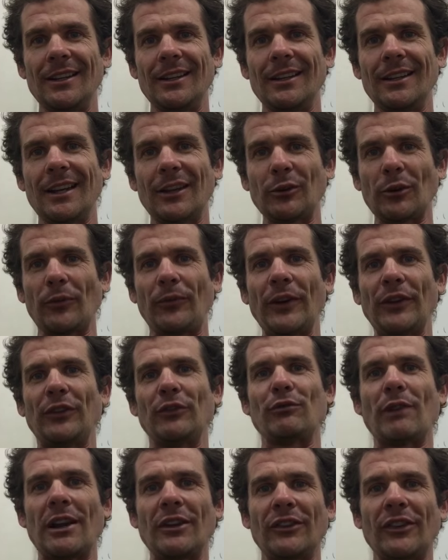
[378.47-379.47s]
That's why
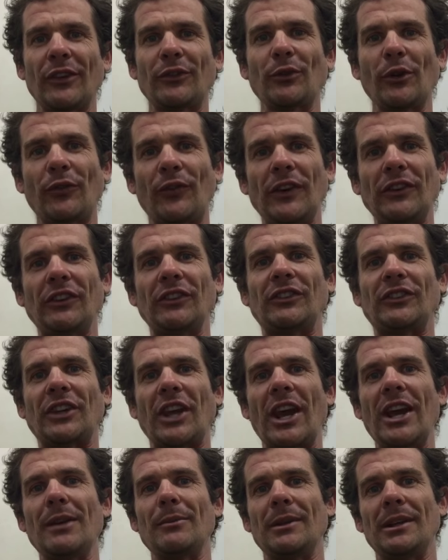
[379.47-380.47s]
Figsy runs. That's why Figsy's
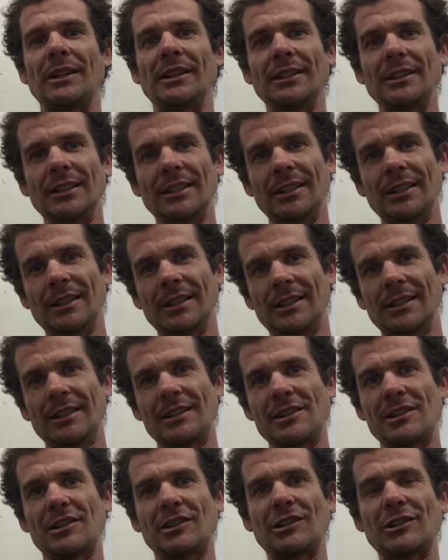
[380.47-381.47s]
scared of me.
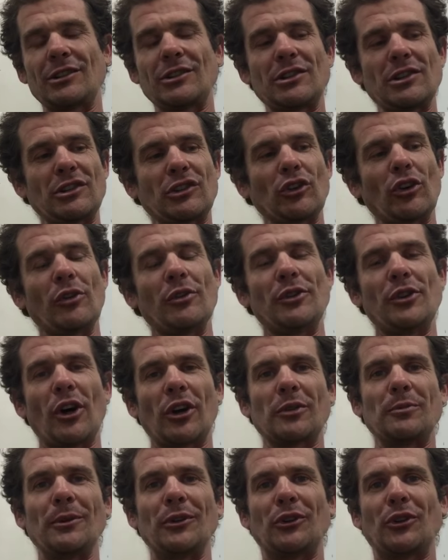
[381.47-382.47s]
She saw a
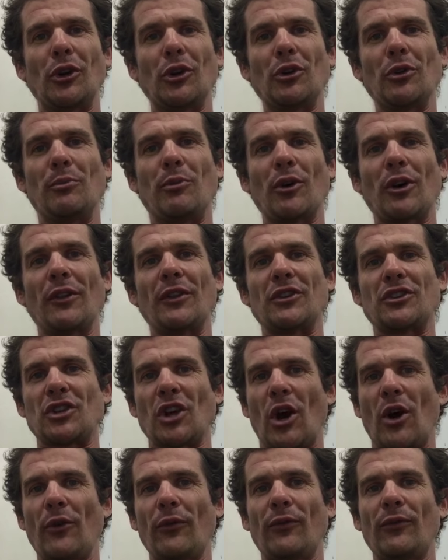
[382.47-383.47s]
Dr. McDougall book on the
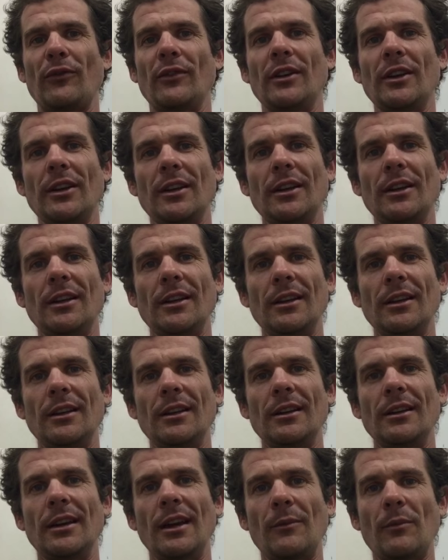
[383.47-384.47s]
shelf
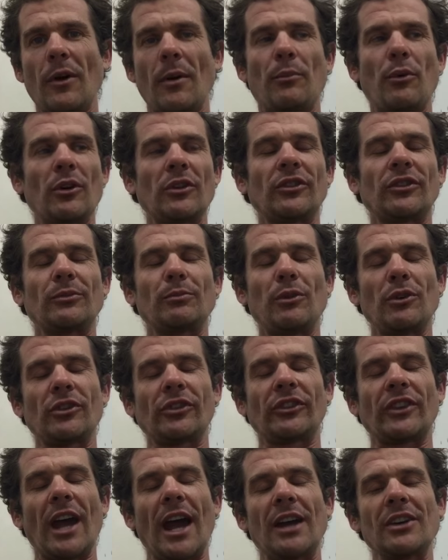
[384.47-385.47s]
of my book
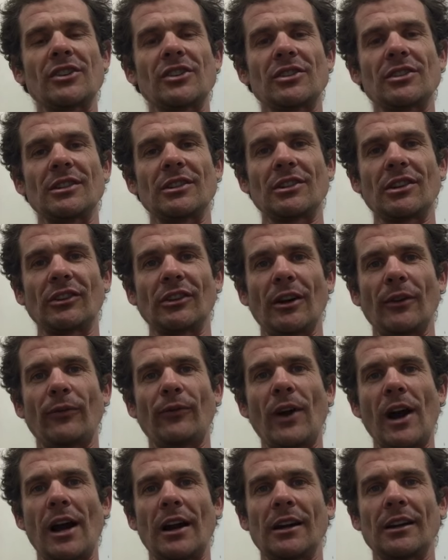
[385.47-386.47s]
stash, and she's like,
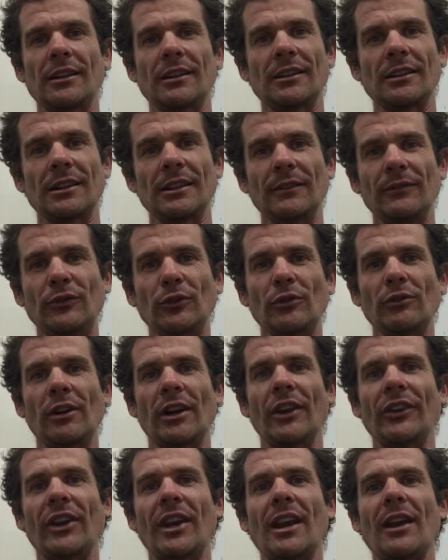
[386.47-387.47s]
fuck, if durianrider
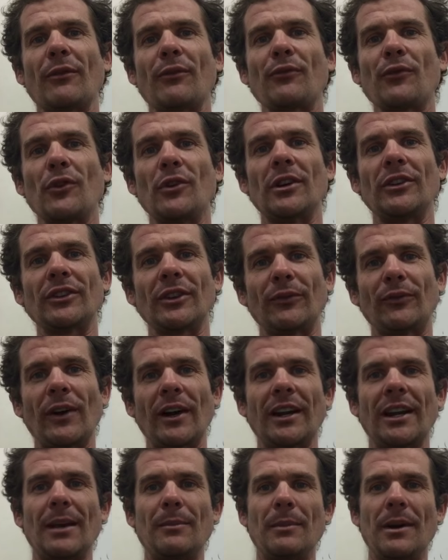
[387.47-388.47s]
doesn't eat enough fruit, he's going to
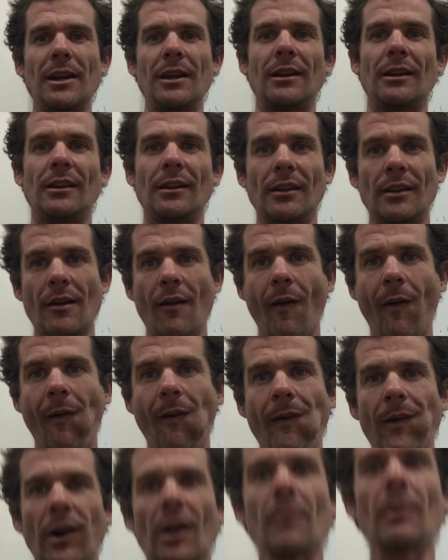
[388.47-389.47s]
fucking eat me.
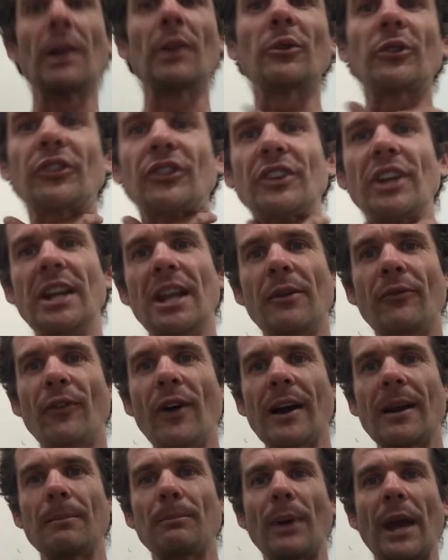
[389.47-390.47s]
Look at my little skinny
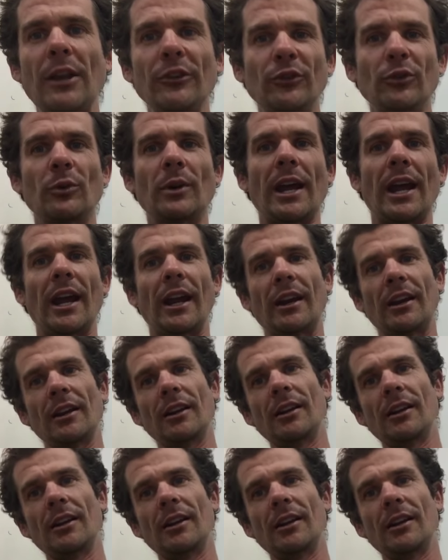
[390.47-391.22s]
fucking pencil neck.